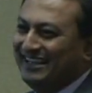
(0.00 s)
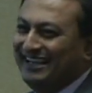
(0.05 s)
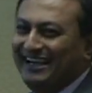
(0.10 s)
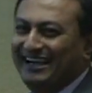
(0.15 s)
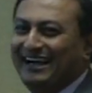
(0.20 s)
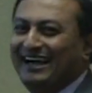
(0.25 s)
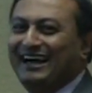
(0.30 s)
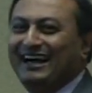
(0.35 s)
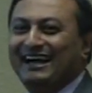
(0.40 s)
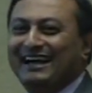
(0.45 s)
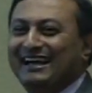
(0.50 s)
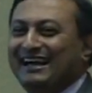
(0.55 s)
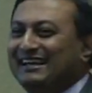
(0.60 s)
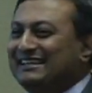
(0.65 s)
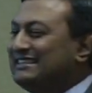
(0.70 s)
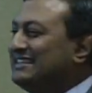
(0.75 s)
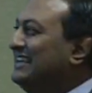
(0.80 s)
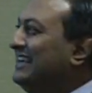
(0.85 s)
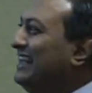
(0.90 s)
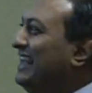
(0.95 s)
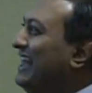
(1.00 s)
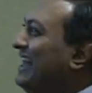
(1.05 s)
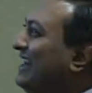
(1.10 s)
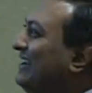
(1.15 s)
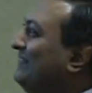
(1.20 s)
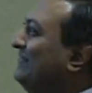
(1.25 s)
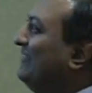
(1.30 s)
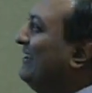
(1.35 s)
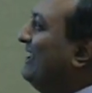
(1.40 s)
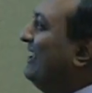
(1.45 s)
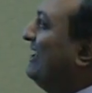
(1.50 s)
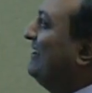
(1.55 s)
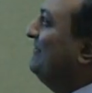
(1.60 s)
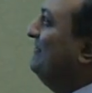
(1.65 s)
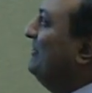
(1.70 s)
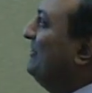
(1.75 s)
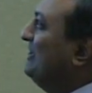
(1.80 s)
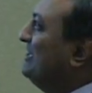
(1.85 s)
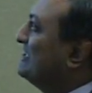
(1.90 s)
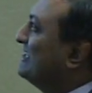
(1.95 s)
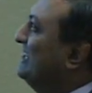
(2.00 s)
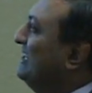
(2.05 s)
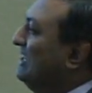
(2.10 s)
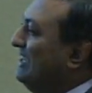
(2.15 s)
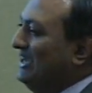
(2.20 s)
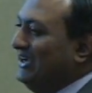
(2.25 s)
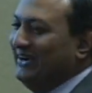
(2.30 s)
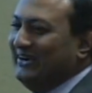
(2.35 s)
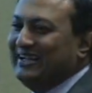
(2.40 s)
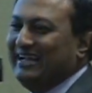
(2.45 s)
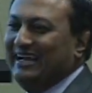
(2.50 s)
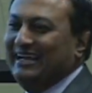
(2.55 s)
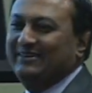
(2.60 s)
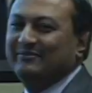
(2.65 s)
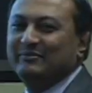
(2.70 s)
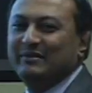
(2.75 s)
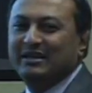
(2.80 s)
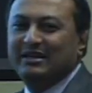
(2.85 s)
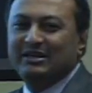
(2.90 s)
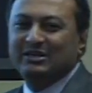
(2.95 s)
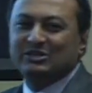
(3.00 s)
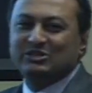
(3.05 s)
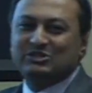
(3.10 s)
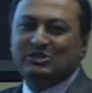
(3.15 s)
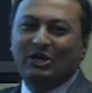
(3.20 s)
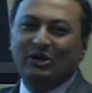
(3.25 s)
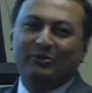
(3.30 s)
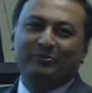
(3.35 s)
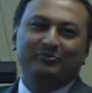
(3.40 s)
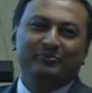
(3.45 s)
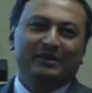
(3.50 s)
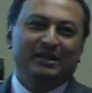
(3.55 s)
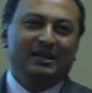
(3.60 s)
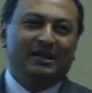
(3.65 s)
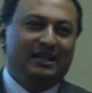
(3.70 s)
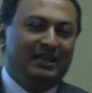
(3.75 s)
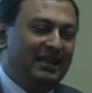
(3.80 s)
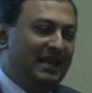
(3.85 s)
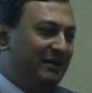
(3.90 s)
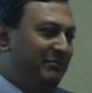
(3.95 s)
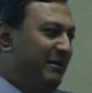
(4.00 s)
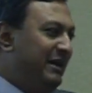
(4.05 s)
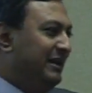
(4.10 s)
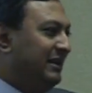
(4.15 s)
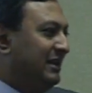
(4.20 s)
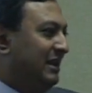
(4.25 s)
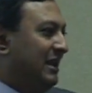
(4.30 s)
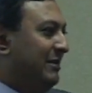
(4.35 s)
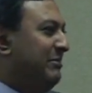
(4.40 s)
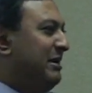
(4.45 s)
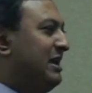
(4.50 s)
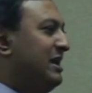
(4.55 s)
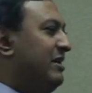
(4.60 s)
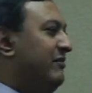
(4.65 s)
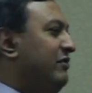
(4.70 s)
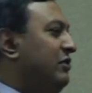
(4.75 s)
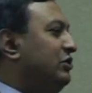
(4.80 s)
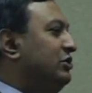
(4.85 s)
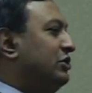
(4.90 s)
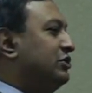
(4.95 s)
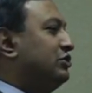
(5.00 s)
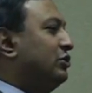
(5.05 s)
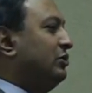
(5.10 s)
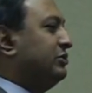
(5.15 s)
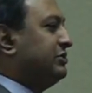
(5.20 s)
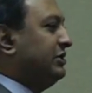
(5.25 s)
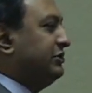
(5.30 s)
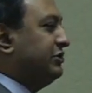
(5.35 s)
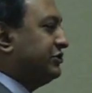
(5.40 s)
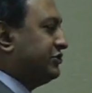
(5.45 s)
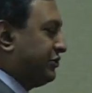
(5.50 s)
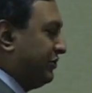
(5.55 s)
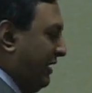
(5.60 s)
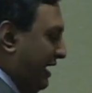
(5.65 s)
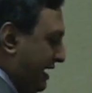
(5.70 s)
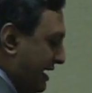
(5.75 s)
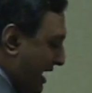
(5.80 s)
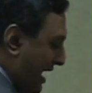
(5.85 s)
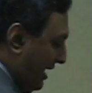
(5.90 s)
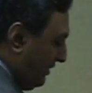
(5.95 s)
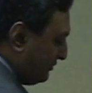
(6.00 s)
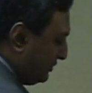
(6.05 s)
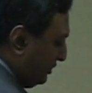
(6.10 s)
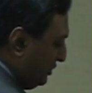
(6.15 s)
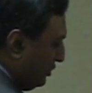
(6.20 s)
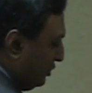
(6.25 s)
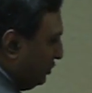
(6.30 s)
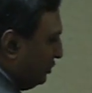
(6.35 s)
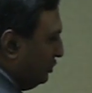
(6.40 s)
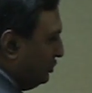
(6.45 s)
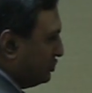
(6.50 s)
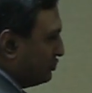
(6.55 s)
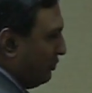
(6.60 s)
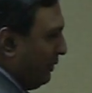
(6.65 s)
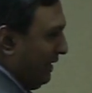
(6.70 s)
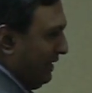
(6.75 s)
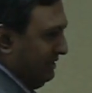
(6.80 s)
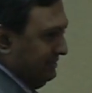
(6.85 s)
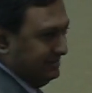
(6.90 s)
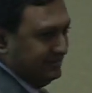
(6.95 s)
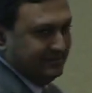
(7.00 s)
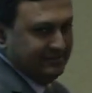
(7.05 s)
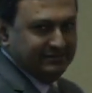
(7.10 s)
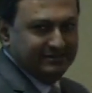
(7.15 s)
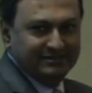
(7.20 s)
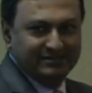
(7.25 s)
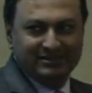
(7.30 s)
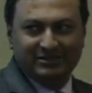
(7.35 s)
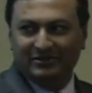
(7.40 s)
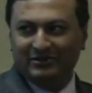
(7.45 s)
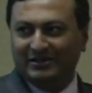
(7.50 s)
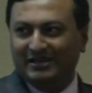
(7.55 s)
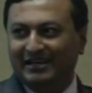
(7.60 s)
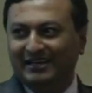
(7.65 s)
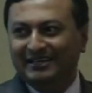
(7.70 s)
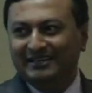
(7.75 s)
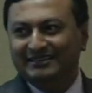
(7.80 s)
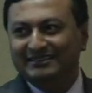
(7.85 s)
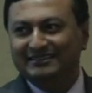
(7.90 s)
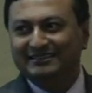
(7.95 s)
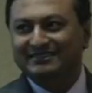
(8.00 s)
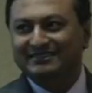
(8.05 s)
I see a lot of noise. Okay, so let me give you the tools of the trade, how to lose weight. Okay?